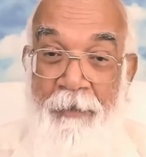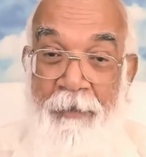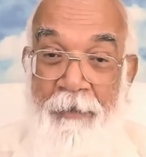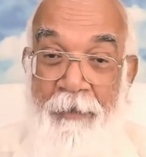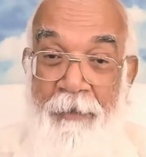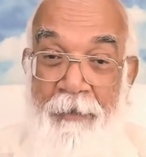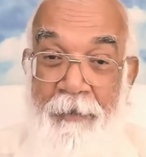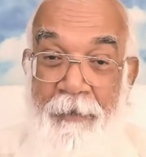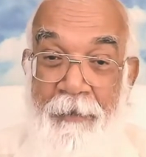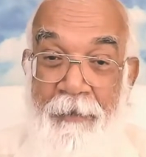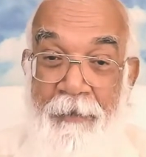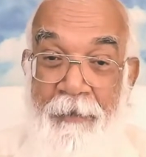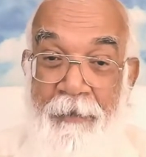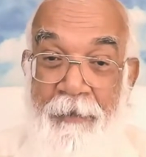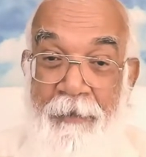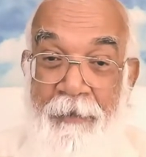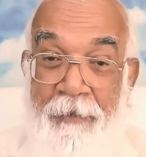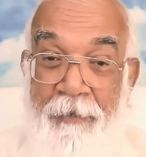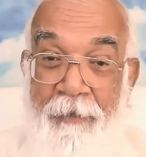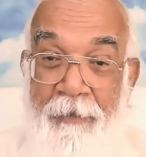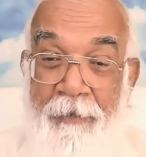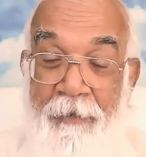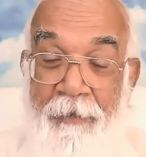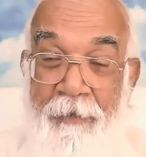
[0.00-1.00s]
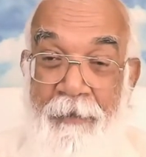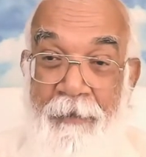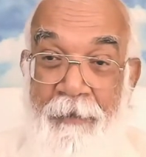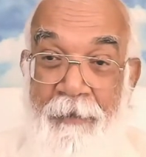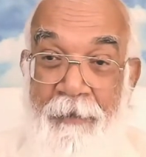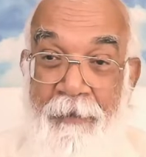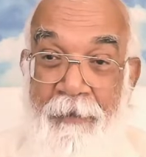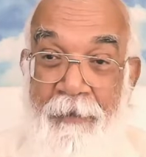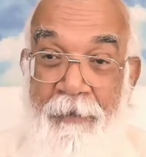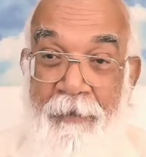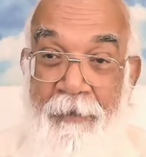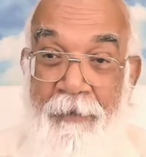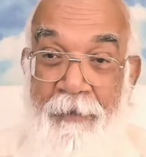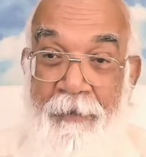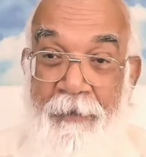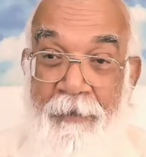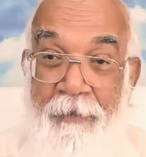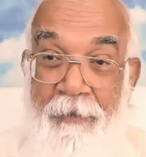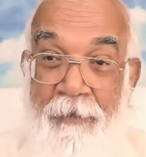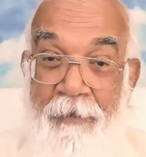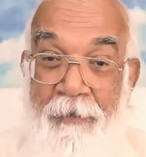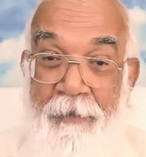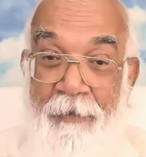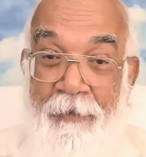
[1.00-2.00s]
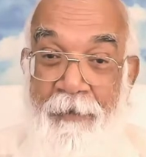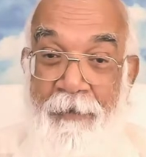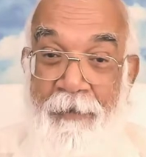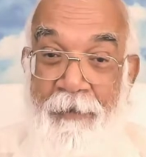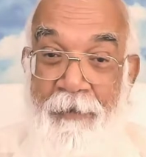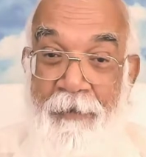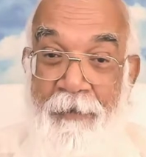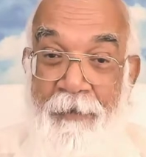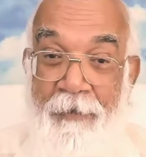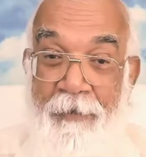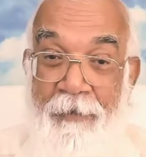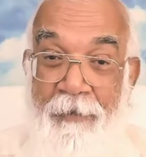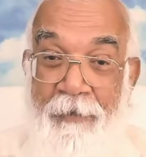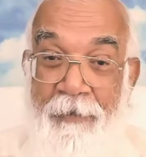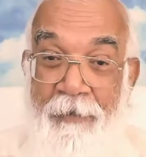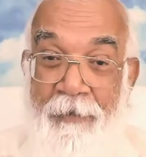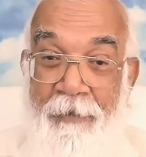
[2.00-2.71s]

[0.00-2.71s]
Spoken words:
(silence)